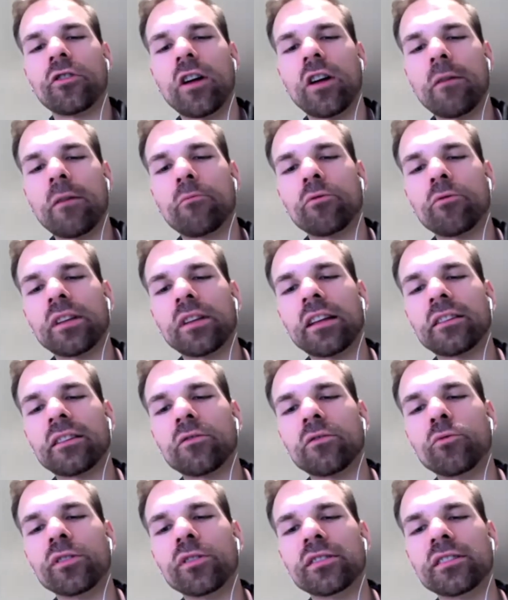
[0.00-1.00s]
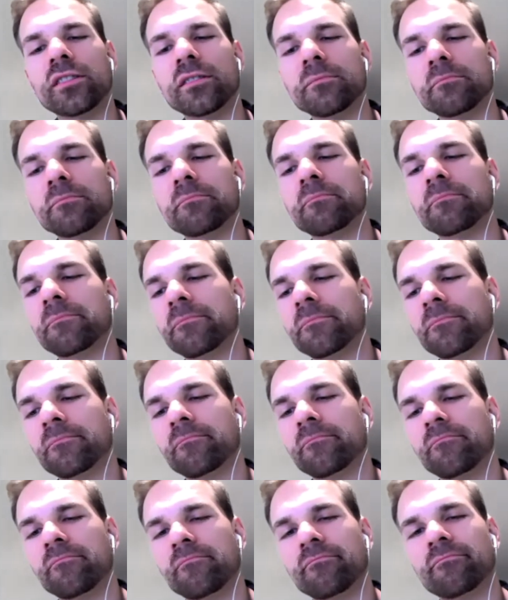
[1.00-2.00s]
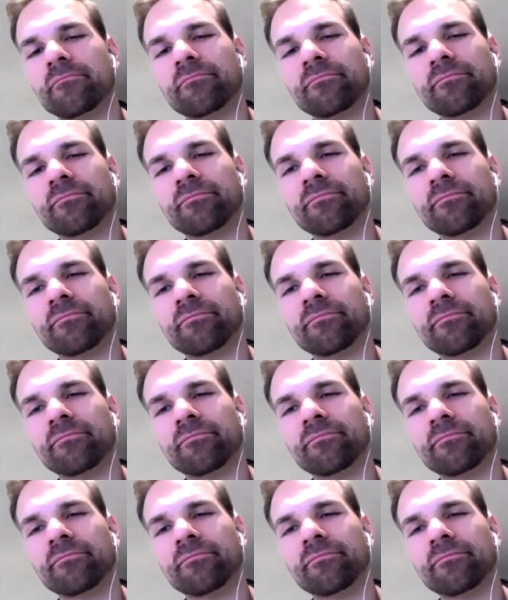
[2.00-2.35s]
growing up, up, with rage. Mm,